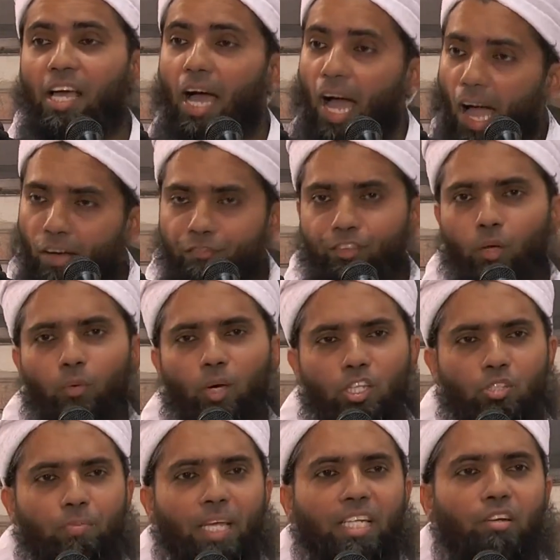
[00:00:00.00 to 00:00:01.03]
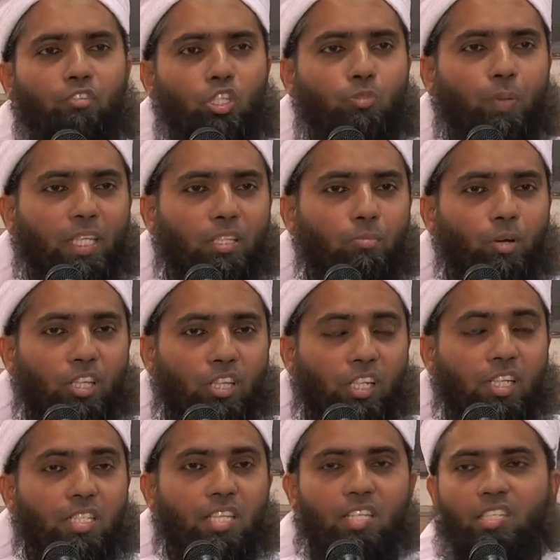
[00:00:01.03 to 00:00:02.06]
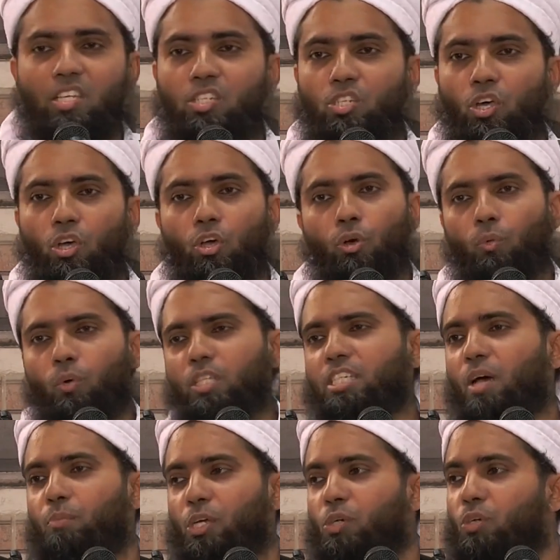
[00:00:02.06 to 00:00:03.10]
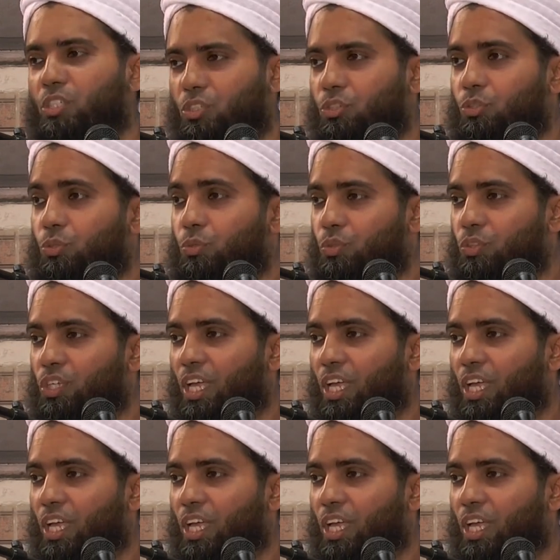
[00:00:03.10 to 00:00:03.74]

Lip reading: Afterwards, my dear respected brothers and sisters, what are we going to do?